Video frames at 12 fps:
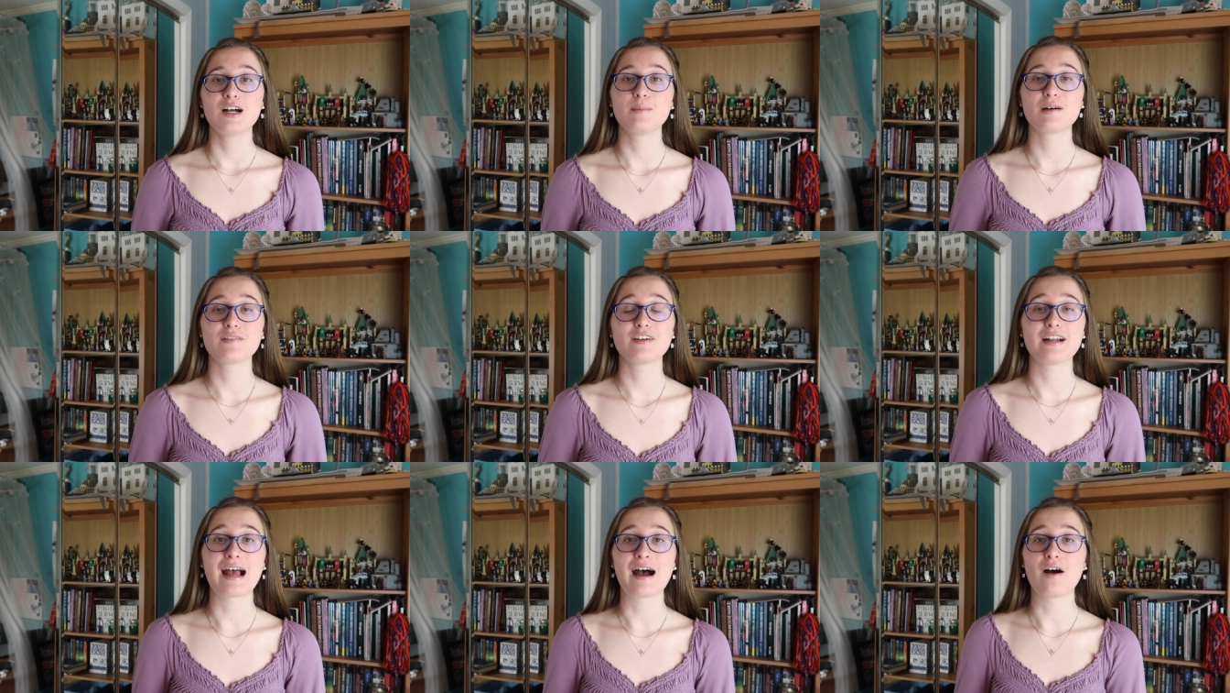But
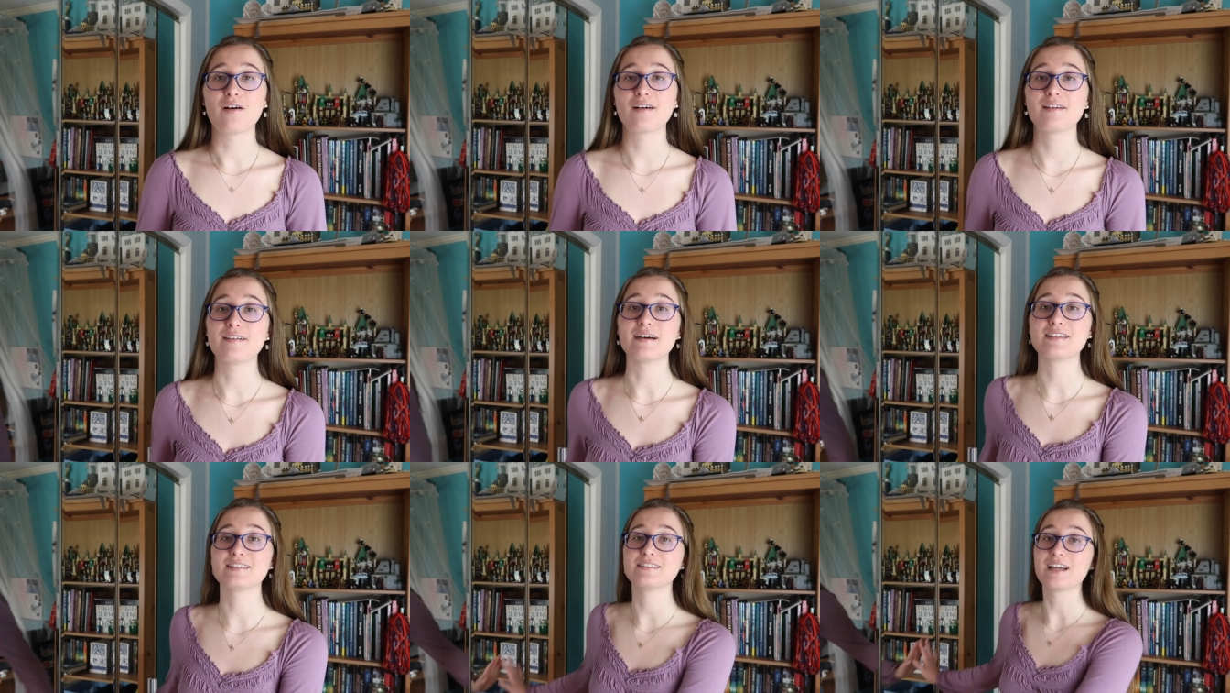for now,
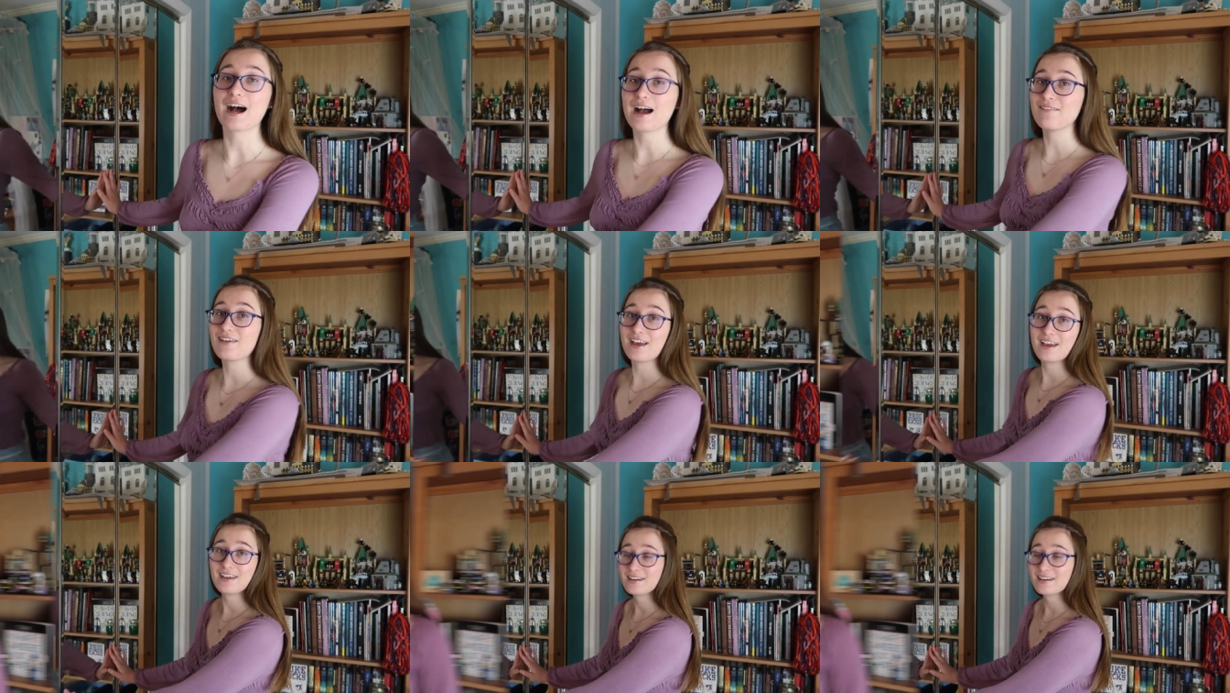let's dive in.